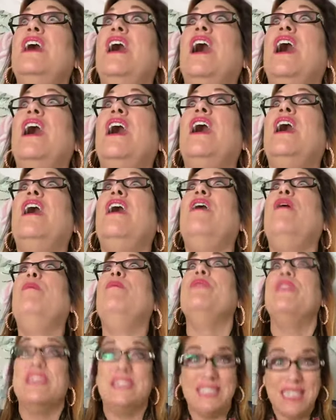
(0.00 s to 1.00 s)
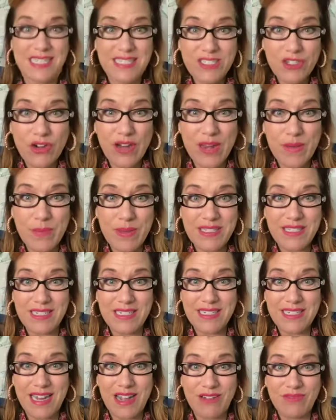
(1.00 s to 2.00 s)
the sex trade
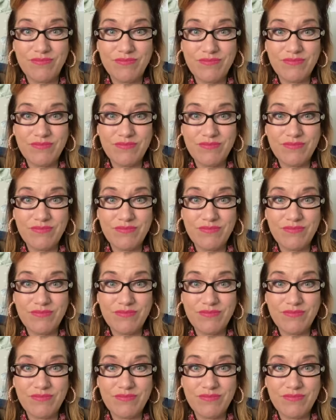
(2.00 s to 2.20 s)
business now.